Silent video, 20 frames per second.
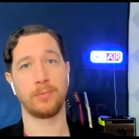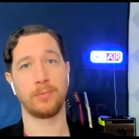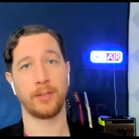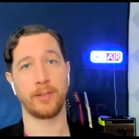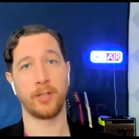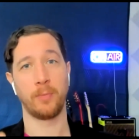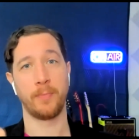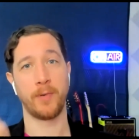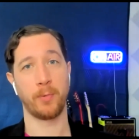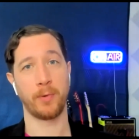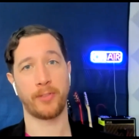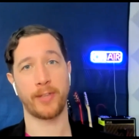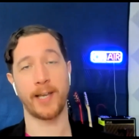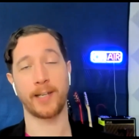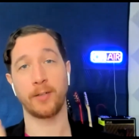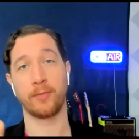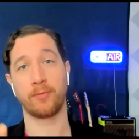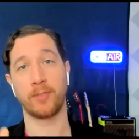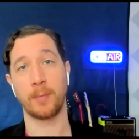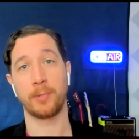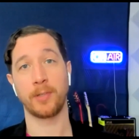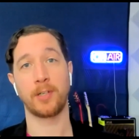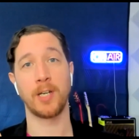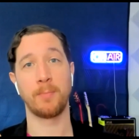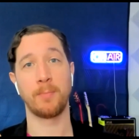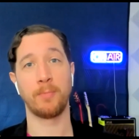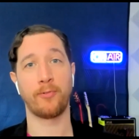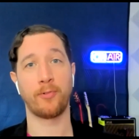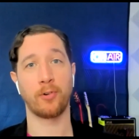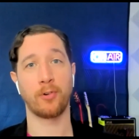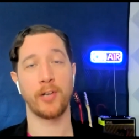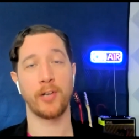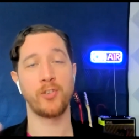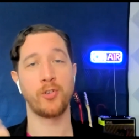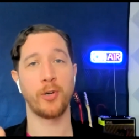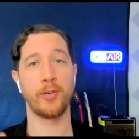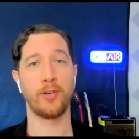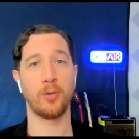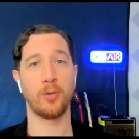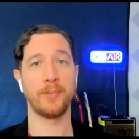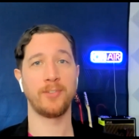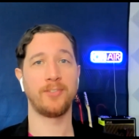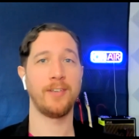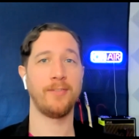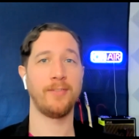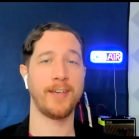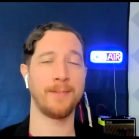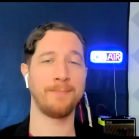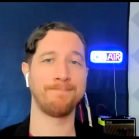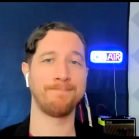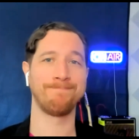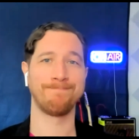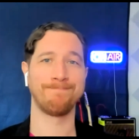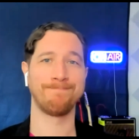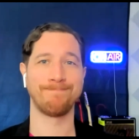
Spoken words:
little bit with Active Replica before I joined OpenCV.